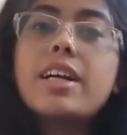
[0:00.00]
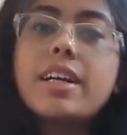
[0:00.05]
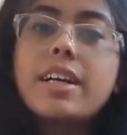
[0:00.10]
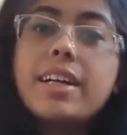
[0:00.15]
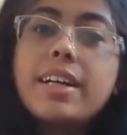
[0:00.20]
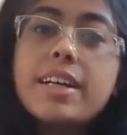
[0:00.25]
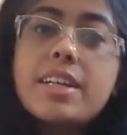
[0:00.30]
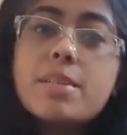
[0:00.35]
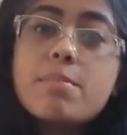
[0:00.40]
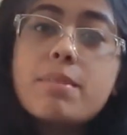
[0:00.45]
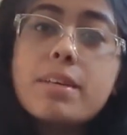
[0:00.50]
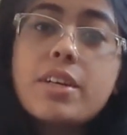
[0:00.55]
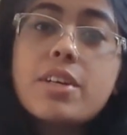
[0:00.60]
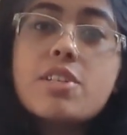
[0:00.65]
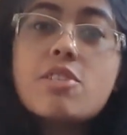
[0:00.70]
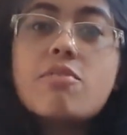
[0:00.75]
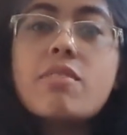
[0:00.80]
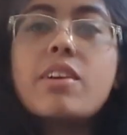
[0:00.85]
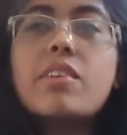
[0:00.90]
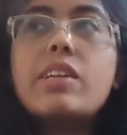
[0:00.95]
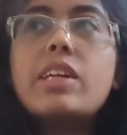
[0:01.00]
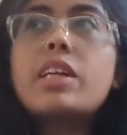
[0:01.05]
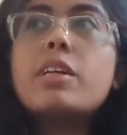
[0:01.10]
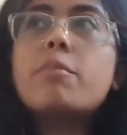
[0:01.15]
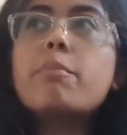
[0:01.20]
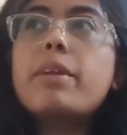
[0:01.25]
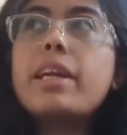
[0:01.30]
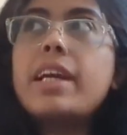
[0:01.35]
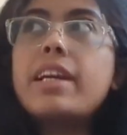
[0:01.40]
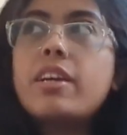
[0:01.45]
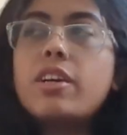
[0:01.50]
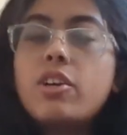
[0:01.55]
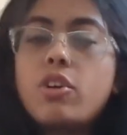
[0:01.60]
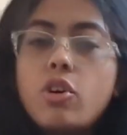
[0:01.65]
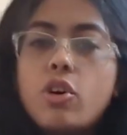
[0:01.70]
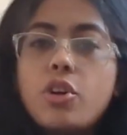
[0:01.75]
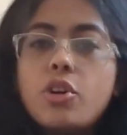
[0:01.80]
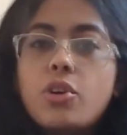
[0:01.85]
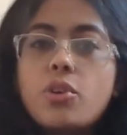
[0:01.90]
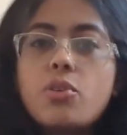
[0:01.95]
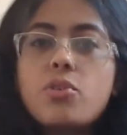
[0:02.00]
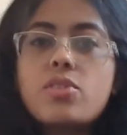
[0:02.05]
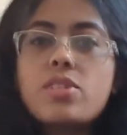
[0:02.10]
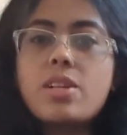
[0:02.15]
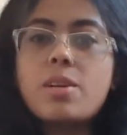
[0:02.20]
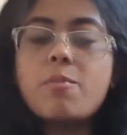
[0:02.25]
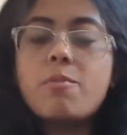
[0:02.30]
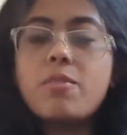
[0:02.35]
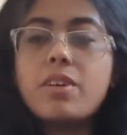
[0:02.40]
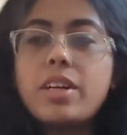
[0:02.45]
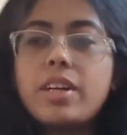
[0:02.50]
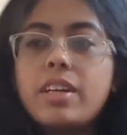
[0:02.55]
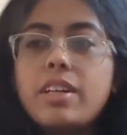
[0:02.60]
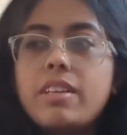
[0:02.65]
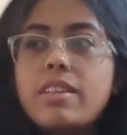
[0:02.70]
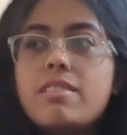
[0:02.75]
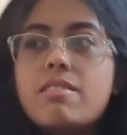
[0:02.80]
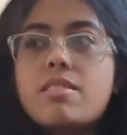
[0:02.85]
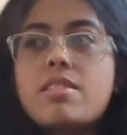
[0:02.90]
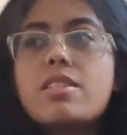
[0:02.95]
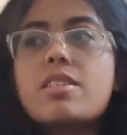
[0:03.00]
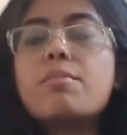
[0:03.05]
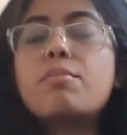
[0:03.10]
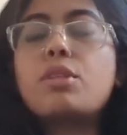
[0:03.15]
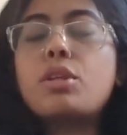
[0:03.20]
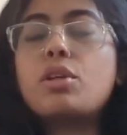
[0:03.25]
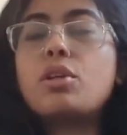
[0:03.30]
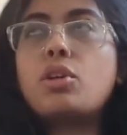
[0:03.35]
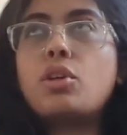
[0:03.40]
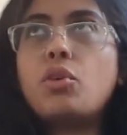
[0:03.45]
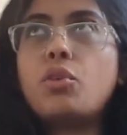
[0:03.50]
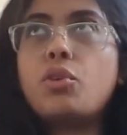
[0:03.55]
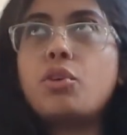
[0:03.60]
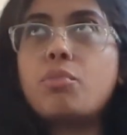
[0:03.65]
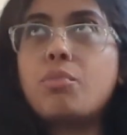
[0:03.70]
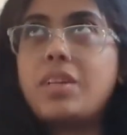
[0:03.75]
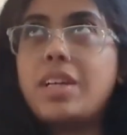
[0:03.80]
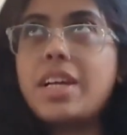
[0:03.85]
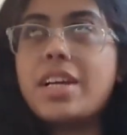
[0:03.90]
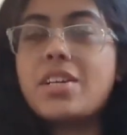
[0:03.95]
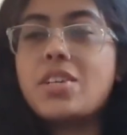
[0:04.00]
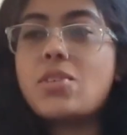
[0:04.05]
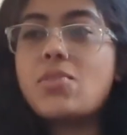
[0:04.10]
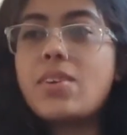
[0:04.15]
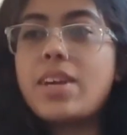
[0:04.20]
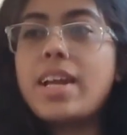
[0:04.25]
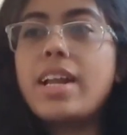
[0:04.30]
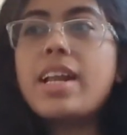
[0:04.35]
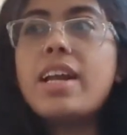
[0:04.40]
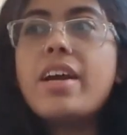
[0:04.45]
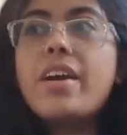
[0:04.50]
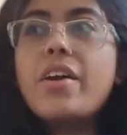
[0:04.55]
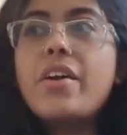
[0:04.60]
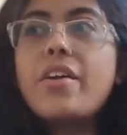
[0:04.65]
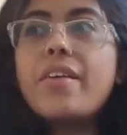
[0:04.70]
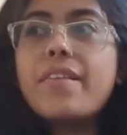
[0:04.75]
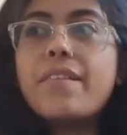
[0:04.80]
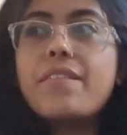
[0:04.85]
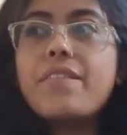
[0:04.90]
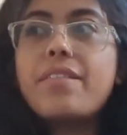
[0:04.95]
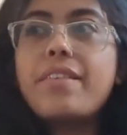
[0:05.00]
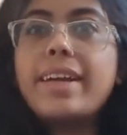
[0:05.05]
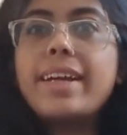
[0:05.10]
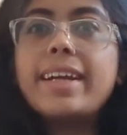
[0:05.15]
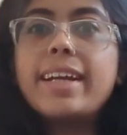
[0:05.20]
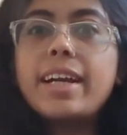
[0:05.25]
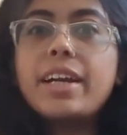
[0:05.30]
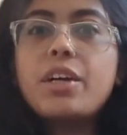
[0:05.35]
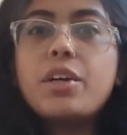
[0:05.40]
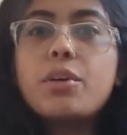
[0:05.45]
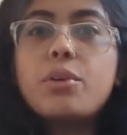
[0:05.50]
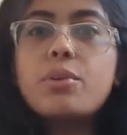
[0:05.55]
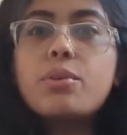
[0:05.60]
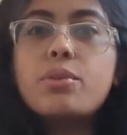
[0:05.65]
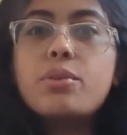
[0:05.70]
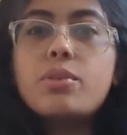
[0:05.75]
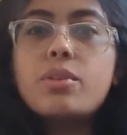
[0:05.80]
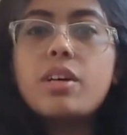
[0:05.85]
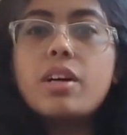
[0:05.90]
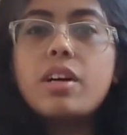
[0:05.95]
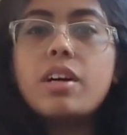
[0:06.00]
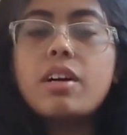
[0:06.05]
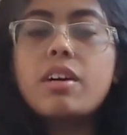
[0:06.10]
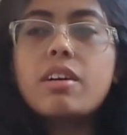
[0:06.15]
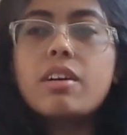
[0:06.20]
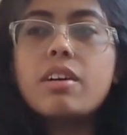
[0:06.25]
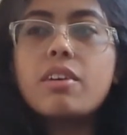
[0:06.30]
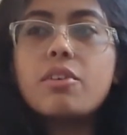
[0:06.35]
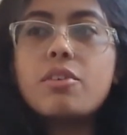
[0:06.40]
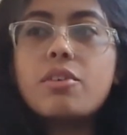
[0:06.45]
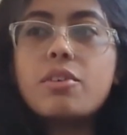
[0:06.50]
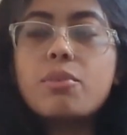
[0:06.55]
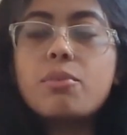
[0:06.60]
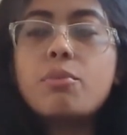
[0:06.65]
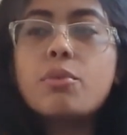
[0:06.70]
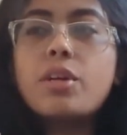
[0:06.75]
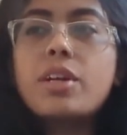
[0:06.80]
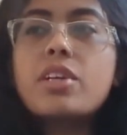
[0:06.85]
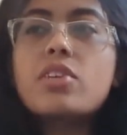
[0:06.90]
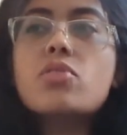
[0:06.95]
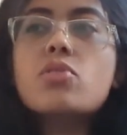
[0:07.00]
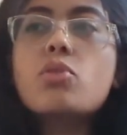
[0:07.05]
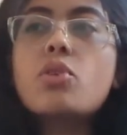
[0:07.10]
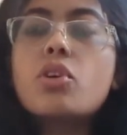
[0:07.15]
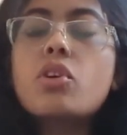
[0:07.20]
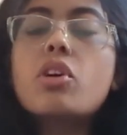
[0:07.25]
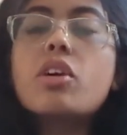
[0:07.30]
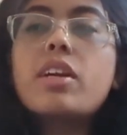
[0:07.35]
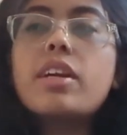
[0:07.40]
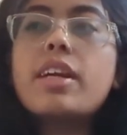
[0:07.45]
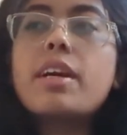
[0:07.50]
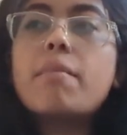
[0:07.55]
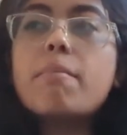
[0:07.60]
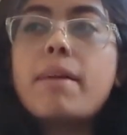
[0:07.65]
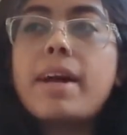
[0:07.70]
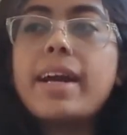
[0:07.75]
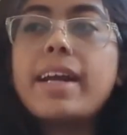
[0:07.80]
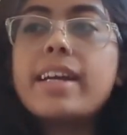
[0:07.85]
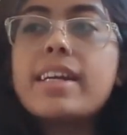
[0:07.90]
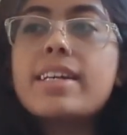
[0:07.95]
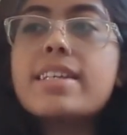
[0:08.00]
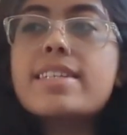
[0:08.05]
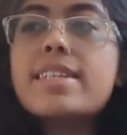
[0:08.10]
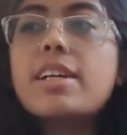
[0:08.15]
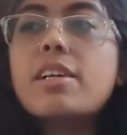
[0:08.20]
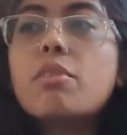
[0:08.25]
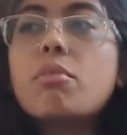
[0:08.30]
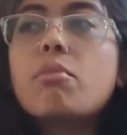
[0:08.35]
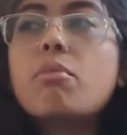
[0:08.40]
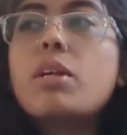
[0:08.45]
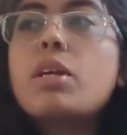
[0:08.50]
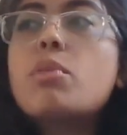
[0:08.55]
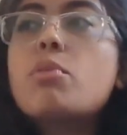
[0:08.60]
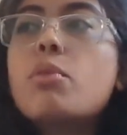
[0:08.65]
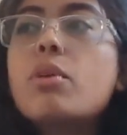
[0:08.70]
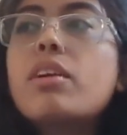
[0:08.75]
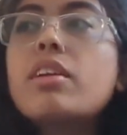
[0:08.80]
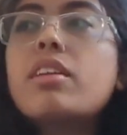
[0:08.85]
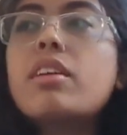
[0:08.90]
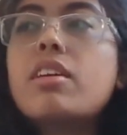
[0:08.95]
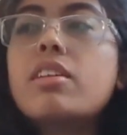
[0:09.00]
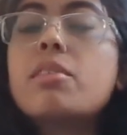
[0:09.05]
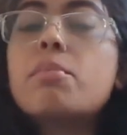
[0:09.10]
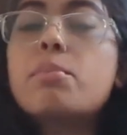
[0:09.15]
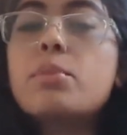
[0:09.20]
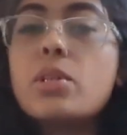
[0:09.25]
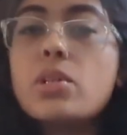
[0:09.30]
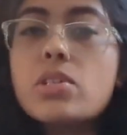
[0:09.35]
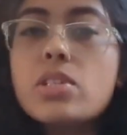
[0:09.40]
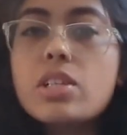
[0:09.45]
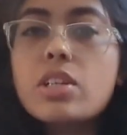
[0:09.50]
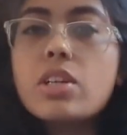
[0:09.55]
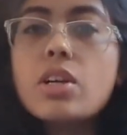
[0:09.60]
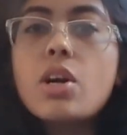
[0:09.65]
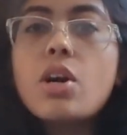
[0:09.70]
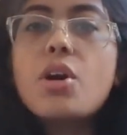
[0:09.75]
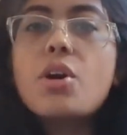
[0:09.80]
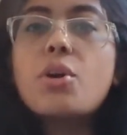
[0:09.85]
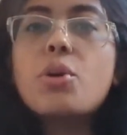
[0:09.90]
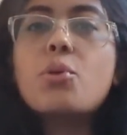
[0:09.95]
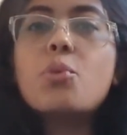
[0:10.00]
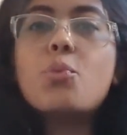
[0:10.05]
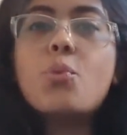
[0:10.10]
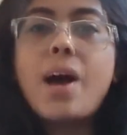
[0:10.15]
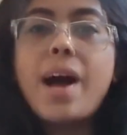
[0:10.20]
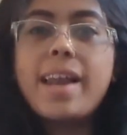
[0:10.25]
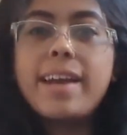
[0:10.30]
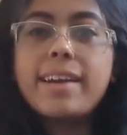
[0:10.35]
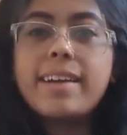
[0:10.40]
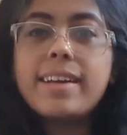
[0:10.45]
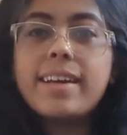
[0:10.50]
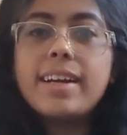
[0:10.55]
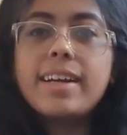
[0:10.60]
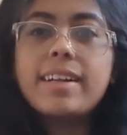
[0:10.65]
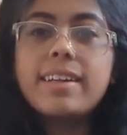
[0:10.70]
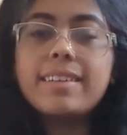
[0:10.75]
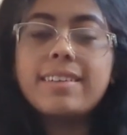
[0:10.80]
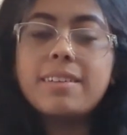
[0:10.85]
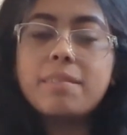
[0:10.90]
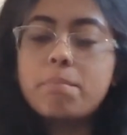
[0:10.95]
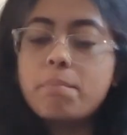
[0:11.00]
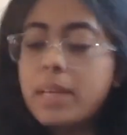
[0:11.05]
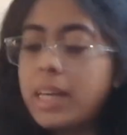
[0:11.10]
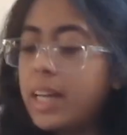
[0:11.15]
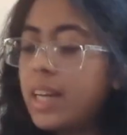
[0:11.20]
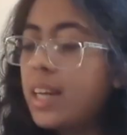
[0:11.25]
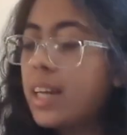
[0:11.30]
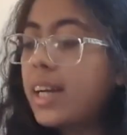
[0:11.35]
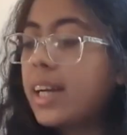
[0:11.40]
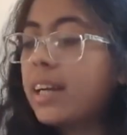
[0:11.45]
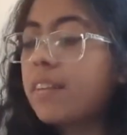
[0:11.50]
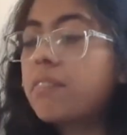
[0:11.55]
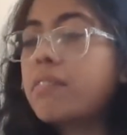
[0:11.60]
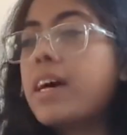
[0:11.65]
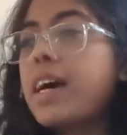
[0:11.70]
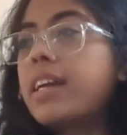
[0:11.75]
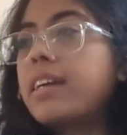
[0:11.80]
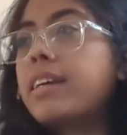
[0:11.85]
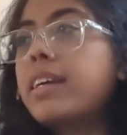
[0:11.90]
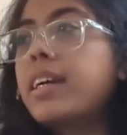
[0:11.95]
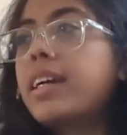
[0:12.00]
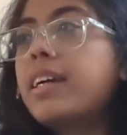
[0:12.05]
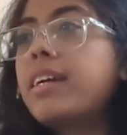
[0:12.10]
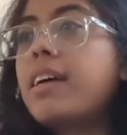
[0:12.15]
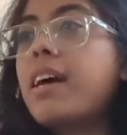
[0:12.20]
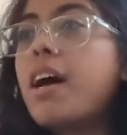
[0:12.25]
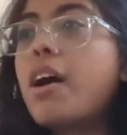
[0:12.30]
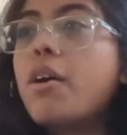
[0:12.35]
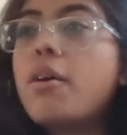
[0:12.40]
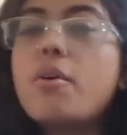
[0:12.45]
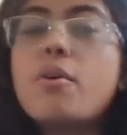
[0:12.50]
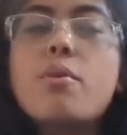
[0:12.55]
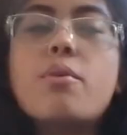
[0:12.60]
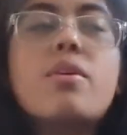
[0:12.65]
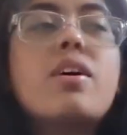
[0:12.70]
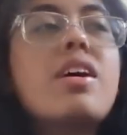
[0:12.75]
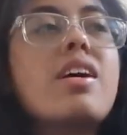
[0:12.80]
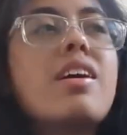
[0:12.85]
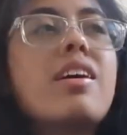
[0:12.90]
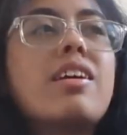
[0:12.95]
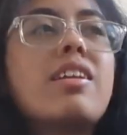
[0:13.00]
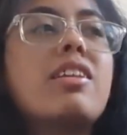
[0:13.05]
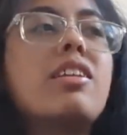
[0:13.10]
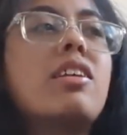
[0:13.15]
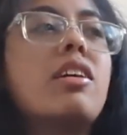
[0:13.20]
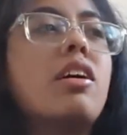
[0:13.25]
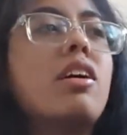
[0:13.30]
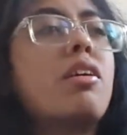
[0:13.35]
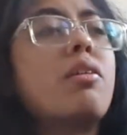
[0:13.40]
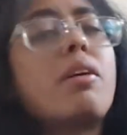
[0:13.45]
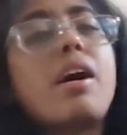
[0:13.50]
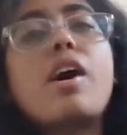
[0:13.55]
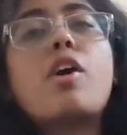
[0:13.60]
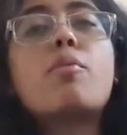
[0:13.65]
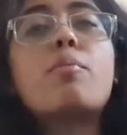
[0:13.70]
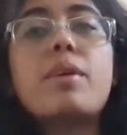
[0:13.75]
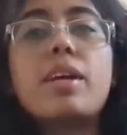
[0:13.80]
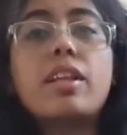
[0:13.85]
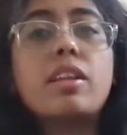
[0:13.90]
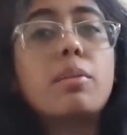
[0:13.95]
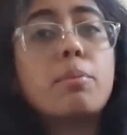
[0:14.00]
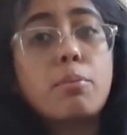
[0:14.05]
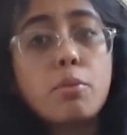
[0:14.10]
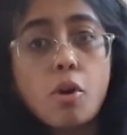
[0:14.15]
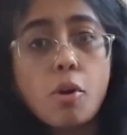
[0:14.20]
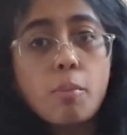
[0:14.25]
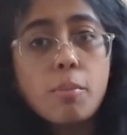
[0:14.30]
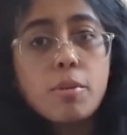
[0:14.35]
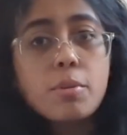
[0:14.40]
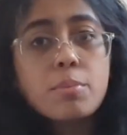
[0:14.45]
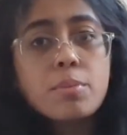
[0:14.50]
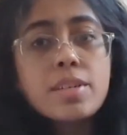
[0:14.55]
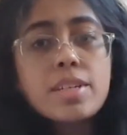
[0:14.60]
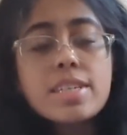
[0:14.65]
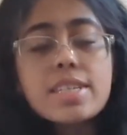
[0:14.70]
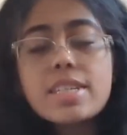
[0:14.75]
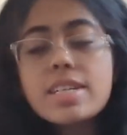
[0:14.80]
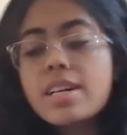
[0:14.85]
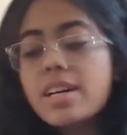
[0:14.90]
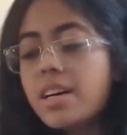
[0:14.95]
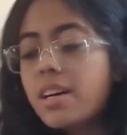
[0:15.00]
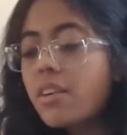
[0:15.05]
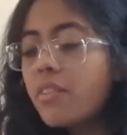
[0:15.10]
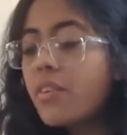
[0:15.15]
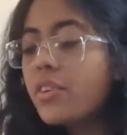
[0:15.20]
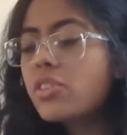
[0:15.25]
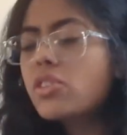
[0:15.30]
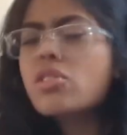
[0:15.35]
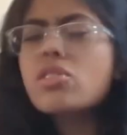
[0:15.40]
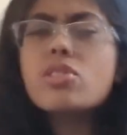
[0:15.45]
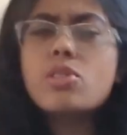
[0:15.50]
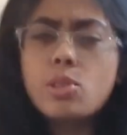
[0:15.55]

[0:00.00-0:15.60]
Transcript: It is because when we complain a lot to someone, this is something new to me as well, we tend to, what is going on in our mind is that we want the other person to validate the pain and validate how big the problem is, which is